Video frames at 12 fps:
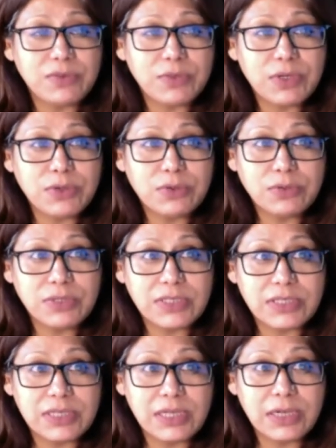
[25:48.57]
We know
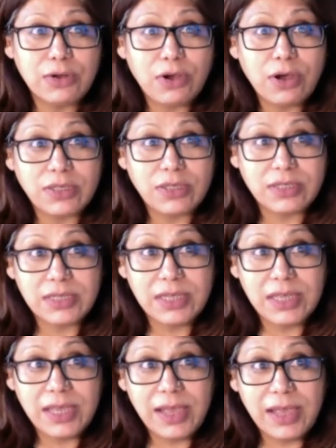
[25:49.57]
this a lot,
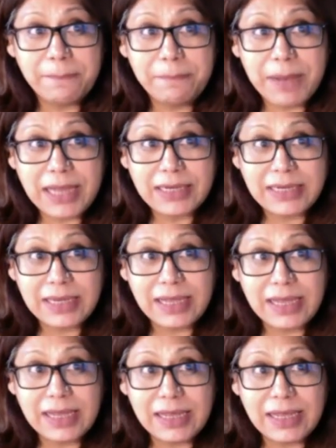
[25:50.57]
but
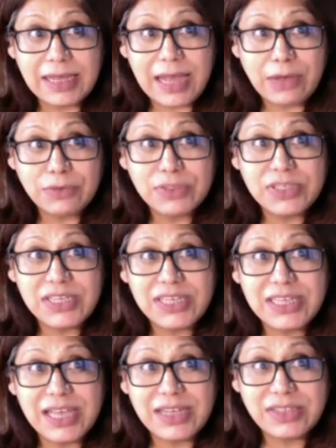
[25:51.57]

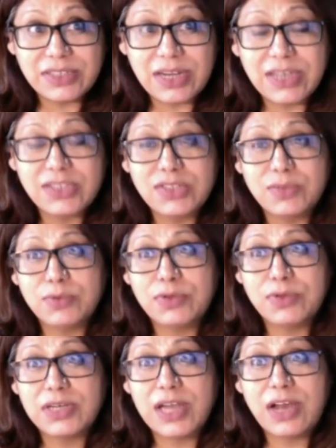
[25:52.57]
housing and
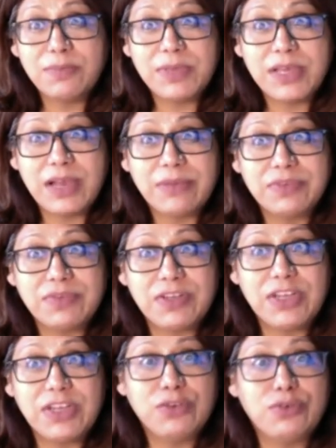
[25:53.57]
transport now becomes
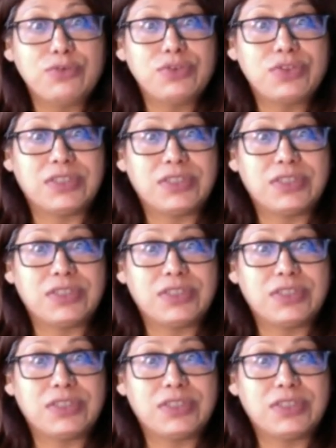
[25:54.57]
very crucial